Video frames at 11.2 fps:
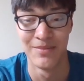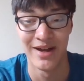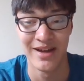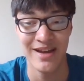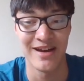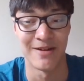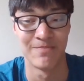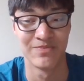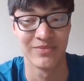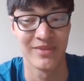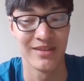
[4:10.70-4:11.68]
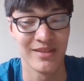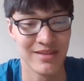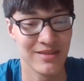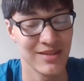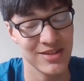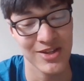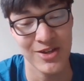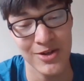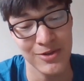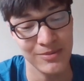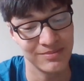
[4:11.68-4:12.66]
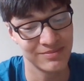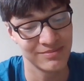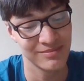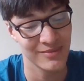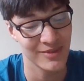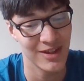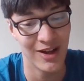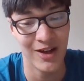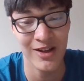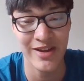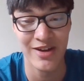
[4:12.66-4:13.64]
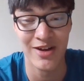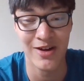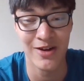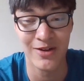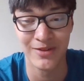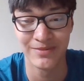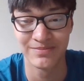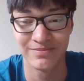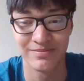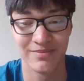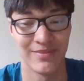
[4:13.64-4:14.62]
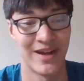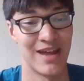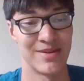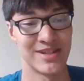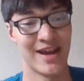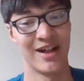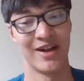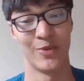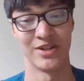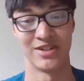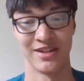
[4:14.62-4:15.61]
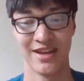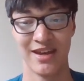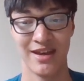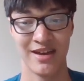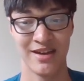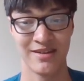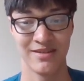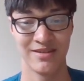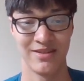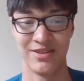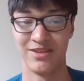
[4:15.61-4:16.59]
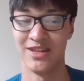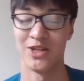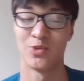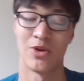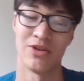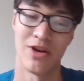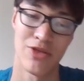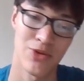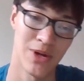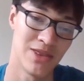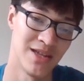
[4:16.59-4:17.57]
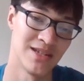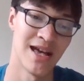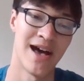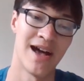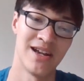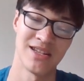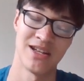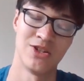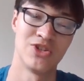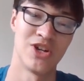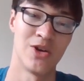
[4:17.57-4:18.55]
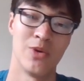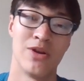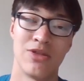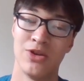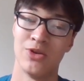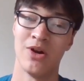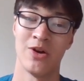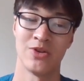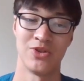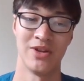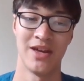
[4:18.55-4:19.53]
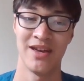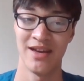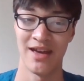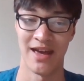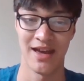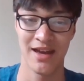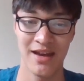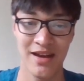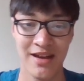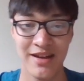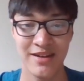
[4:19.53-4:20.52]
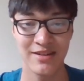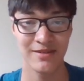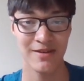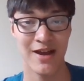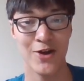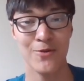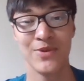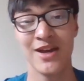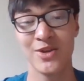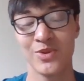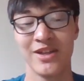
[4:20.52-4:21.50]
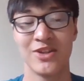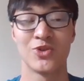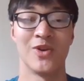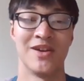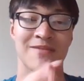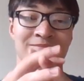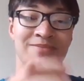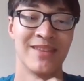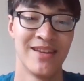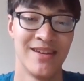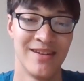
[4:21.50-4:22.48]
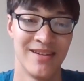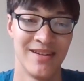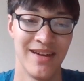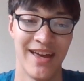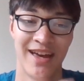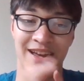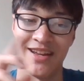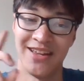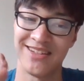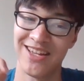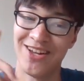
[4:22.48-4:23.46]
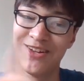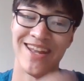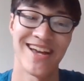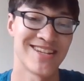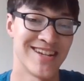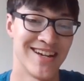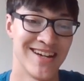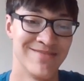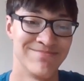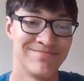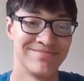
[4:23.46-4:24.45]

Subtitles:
But yeah, so all in all, my name is Alan once again. These were the three things that I decided to share with you all today, and I hope you guys really enjoy it. And until next time.